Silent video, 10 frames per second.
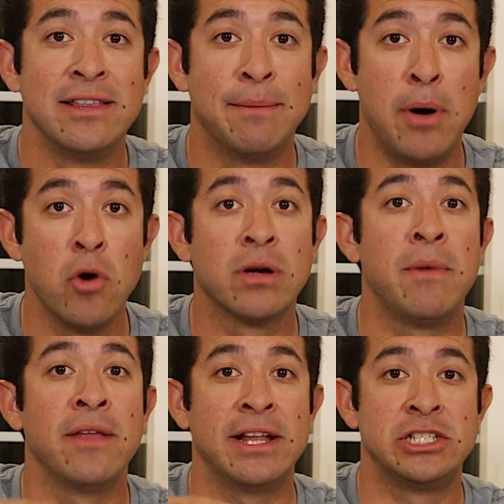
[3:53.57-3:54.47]
the
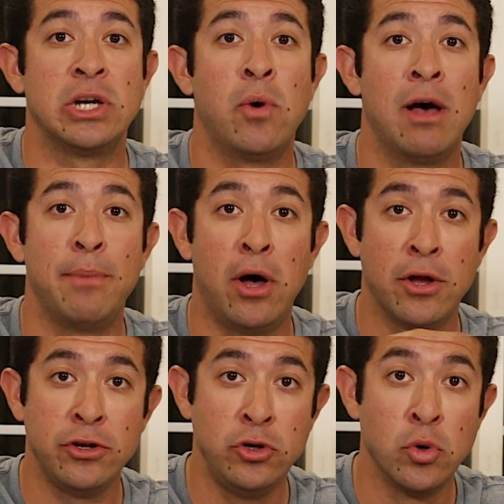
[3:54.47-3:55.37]
Pokemon that show up
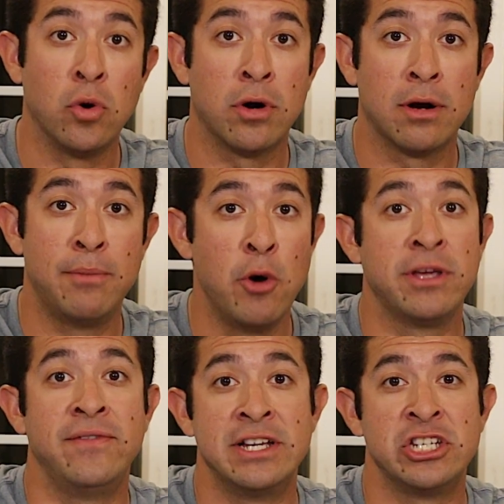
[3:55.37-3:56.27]
on your
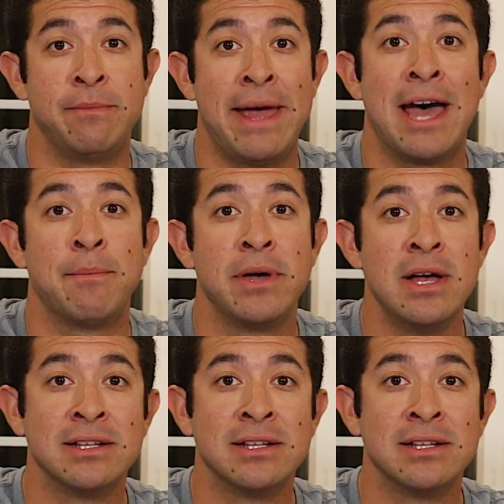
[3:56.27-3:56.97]
Pokevision map